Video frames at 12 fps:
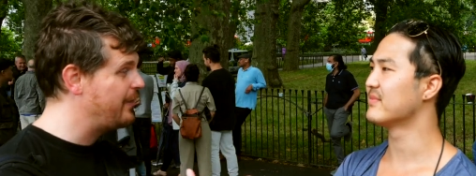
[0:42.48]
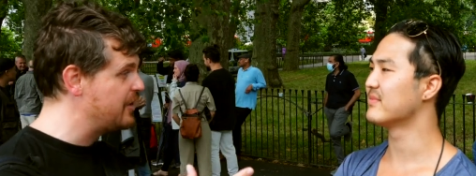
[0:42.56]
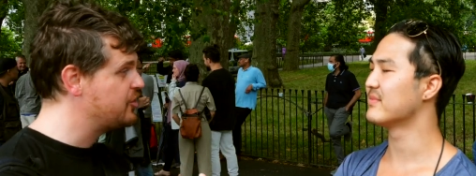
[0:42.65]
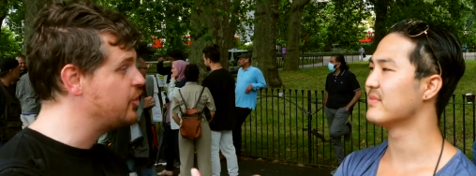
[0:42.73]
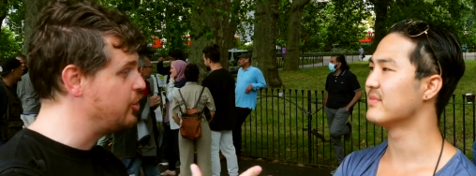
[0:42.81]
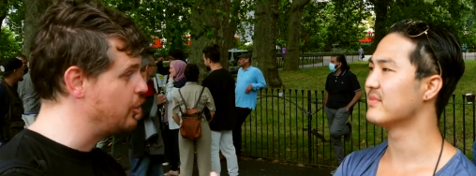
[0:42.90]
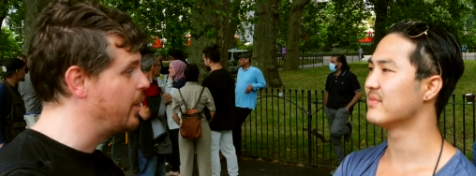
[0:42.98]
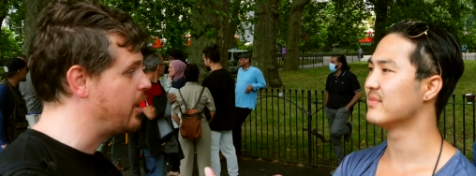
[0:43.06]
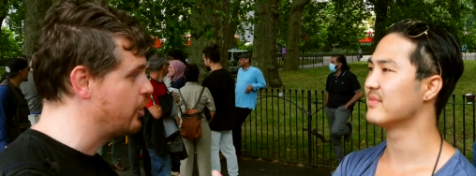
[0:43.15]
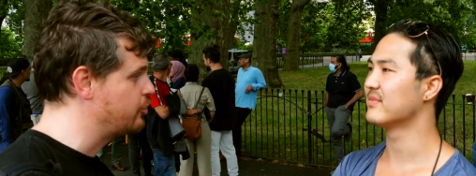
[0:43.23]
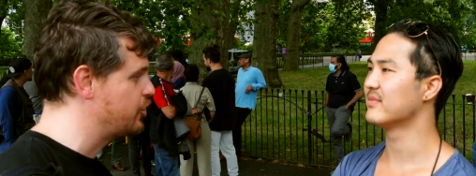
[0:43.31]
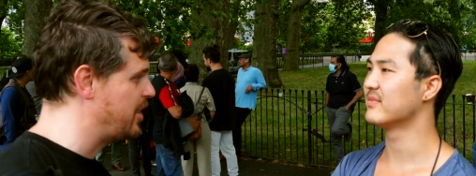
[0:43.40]
Speaker 1: of it is to do with
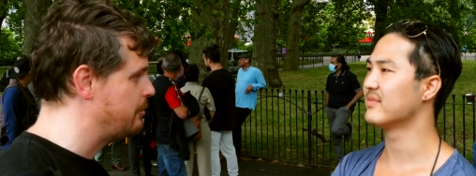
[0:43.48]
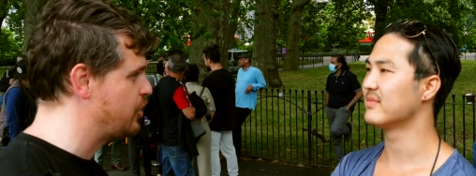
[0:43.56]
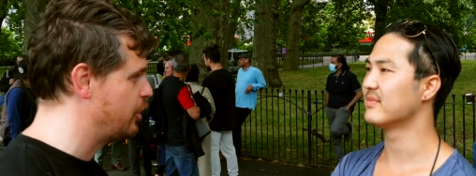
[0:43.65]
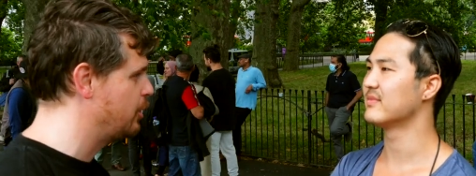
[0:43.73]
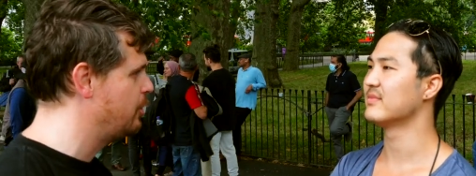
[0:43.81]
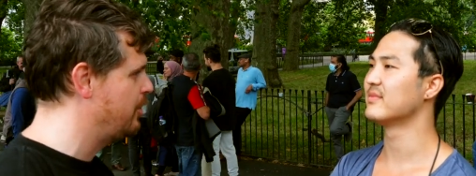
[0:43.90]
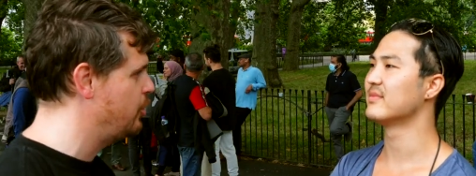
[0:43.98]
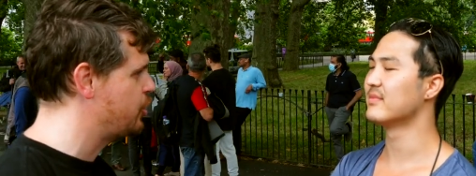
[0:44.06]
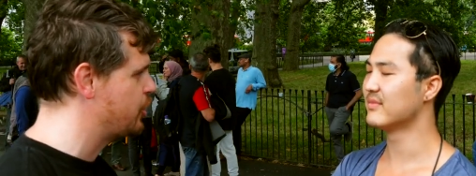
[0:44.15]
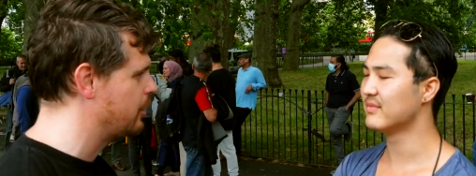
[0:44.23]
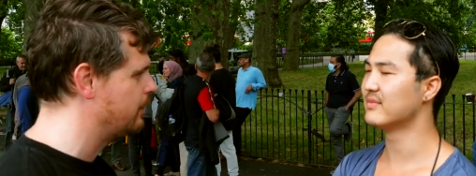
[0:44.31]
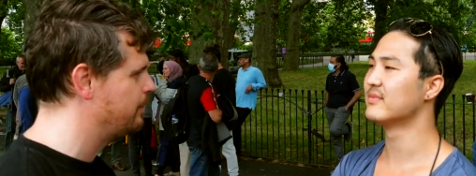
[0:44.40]
contraception and
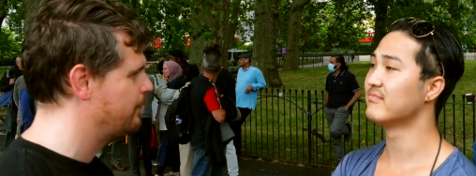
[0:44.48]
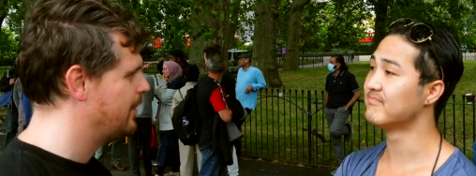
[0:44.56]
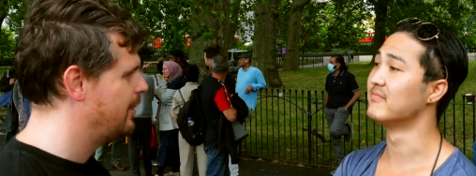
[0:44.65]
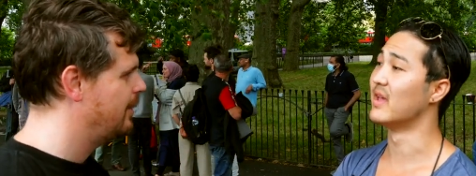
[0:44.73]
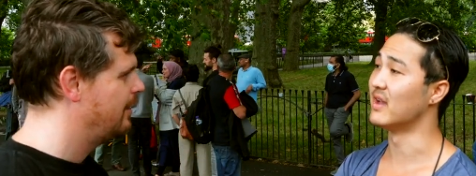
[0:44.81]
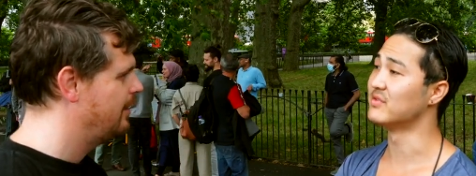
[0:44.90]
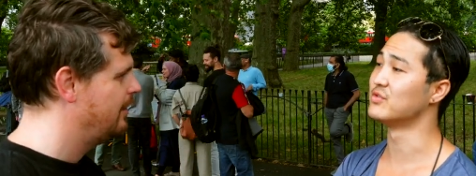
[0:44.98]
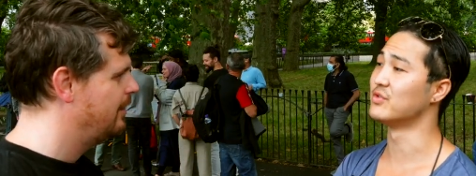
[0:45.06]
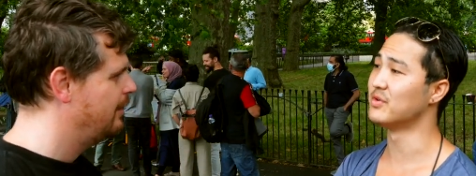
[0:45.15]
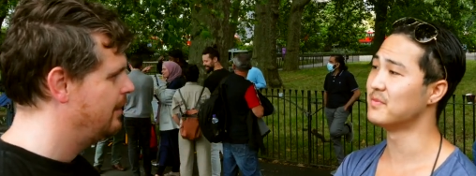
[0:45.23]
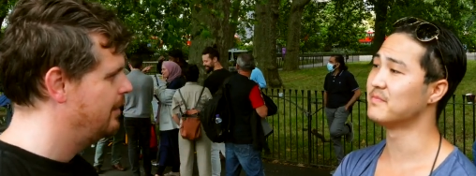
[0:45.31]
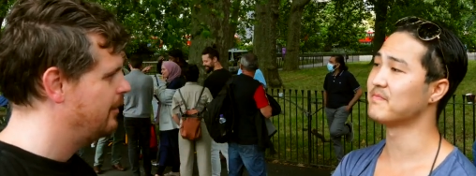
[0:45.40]
abortion.
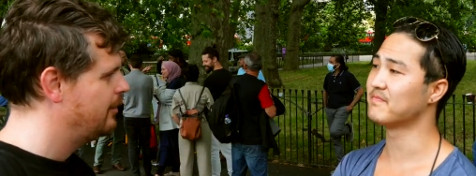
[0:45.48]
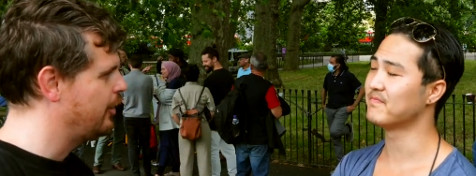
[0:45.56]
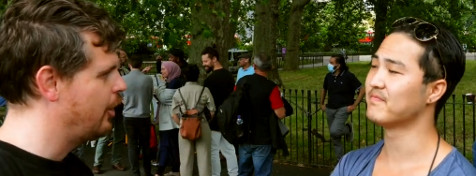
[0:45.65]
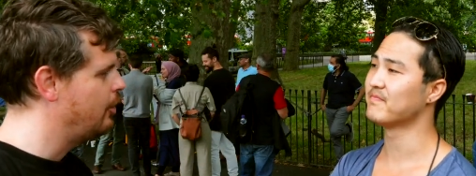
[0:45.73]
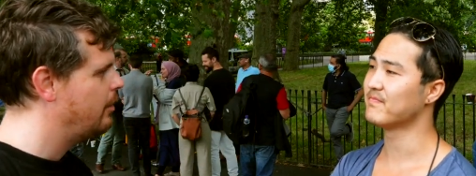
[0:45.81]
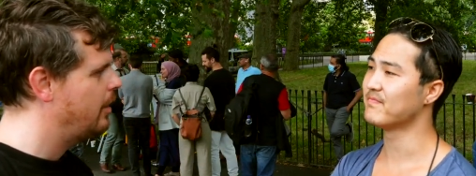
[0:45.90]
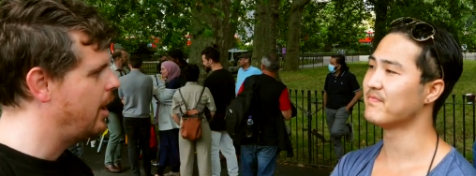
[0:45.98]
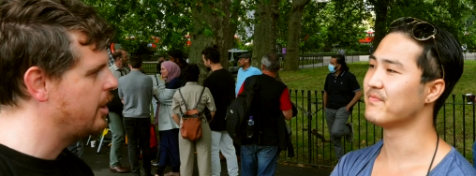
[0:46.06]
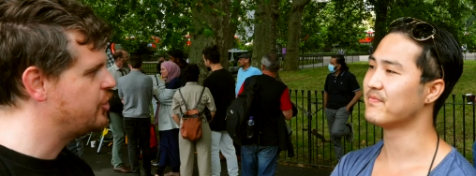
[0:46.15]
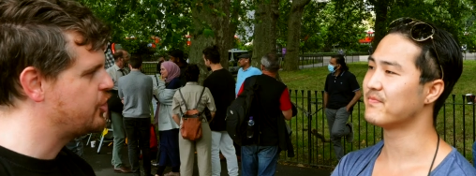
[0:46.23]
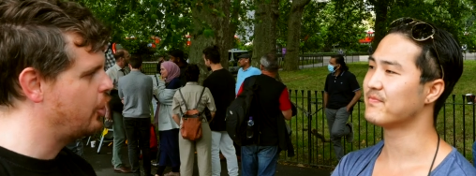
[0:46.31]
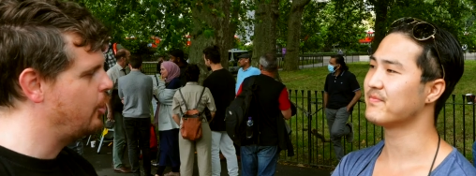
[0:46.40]
Speaker 2: Yeah.
Speaker 1: You know,
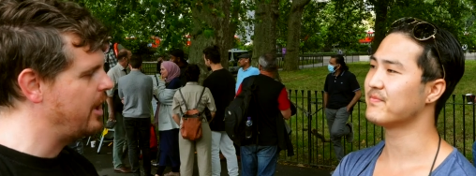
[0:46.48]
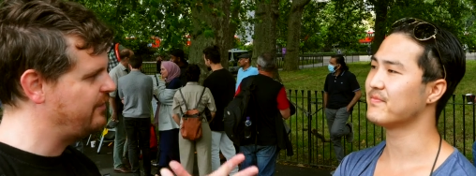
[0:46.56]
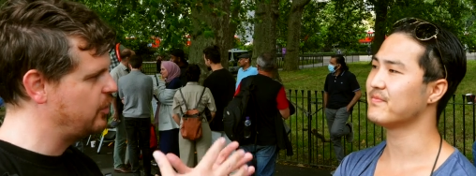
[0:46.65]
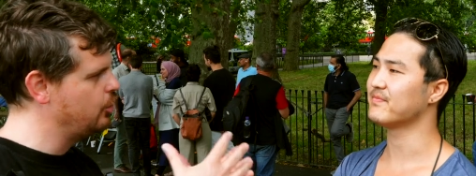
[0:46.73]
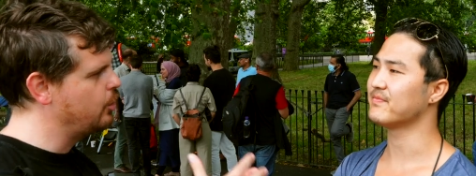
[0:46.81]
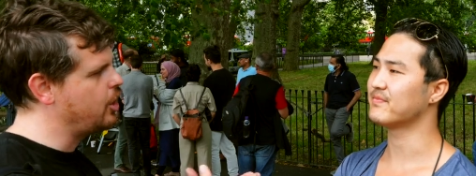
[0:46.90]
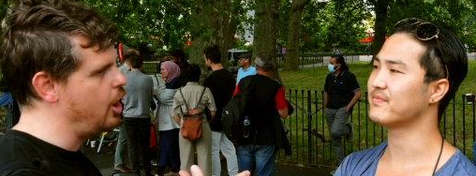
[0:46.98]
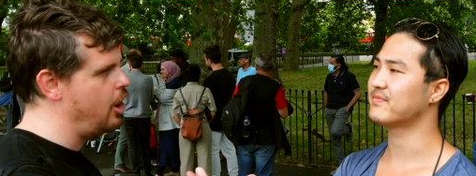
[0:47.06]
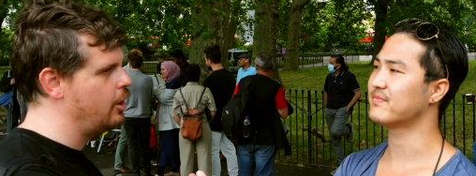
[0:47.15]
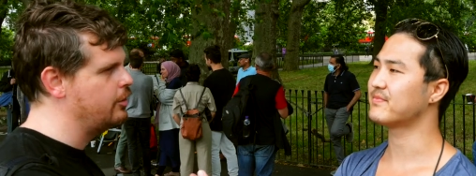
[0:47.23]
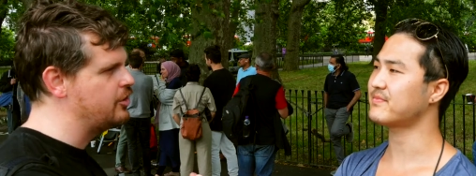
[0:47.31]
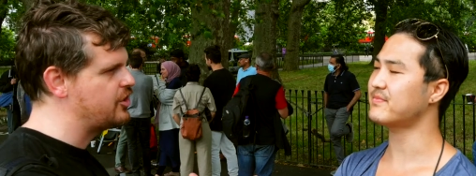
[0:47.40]
and so if you
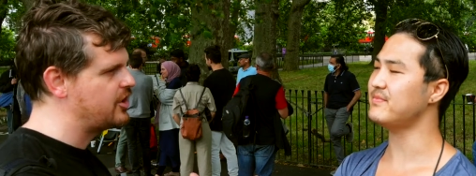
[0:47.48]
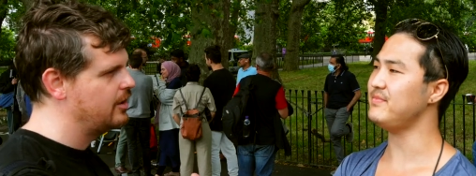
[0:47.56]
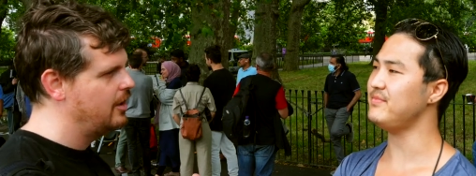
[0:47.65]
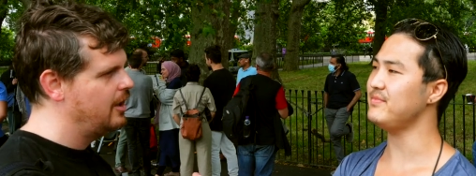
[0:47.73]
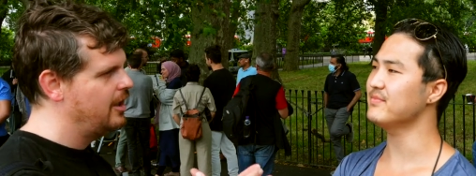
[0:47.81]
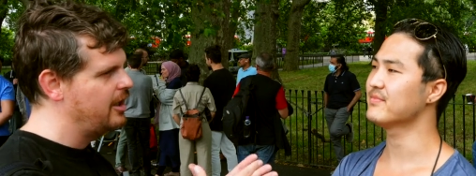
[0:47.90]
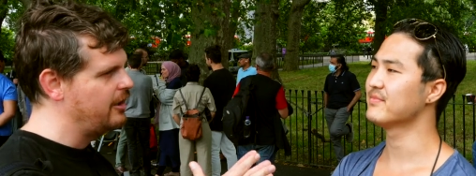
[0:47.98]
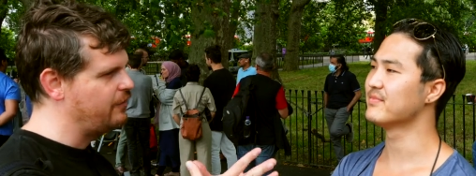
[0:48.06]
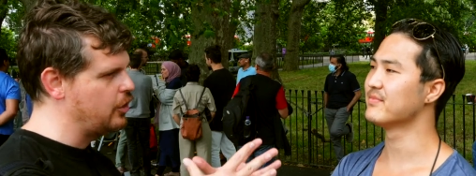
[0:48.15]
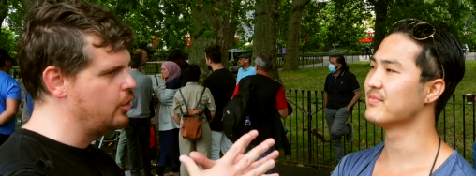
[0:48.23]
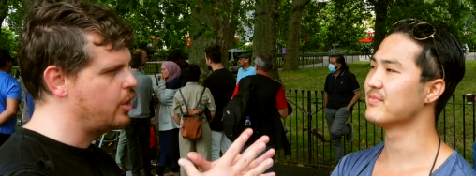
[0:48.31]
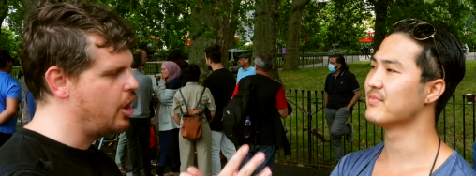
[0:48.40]
can't, if
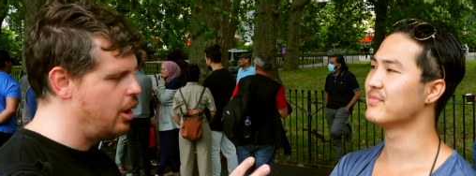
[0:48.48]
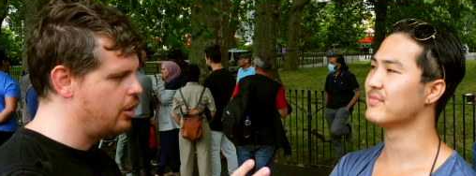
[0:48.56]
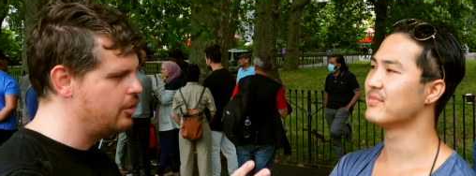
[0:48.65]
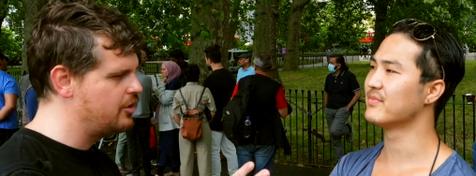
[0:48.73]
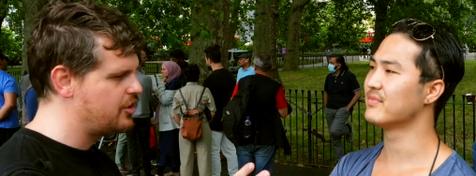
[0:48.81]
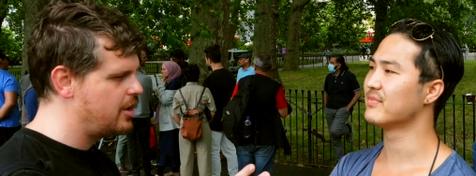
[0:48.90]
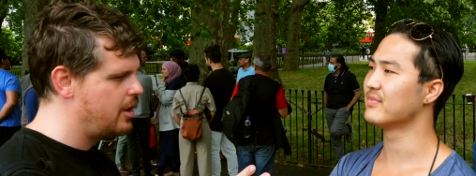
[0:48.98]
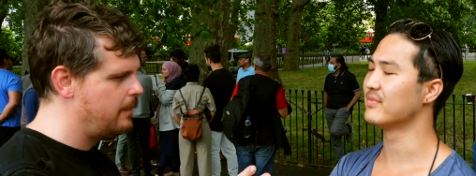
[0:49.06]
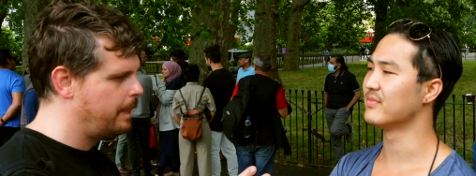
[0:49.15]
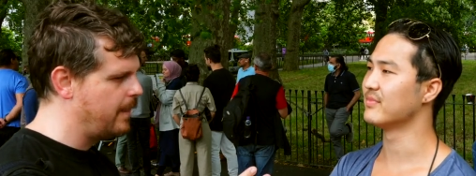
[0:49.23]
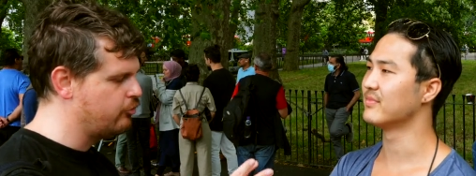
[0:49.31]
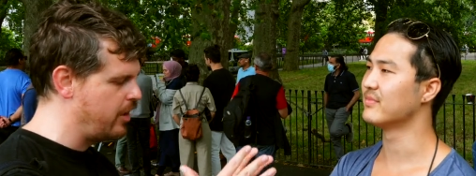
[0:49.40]
you can't
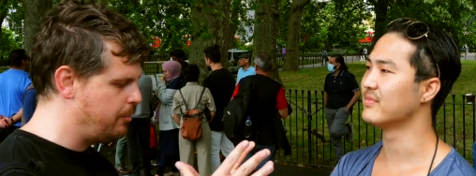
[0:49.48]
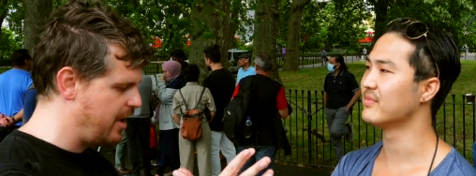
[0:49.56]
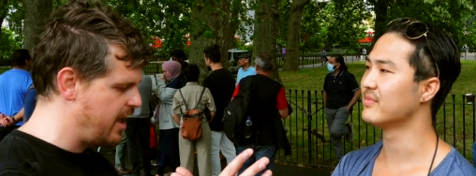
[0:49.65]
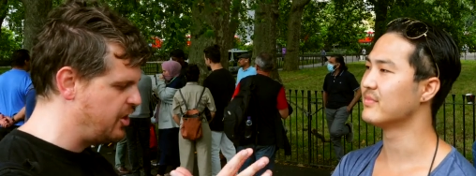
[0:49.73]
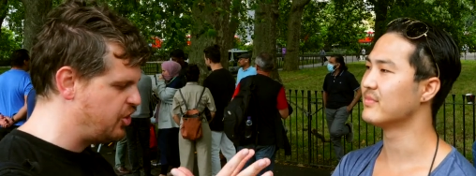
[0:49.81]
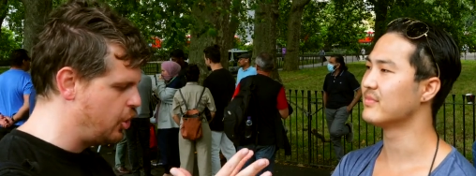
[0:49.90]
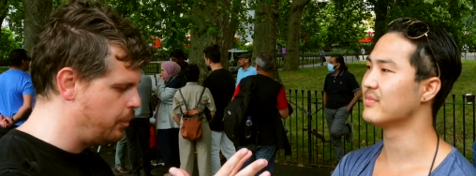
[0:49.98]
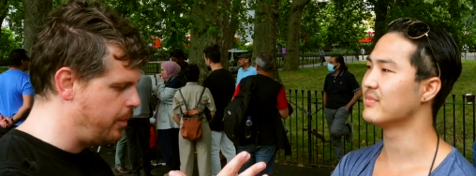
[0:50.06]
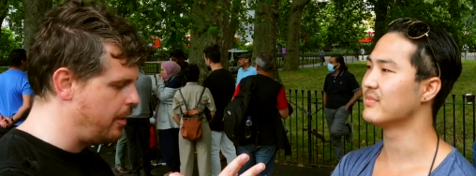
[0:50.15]
replace your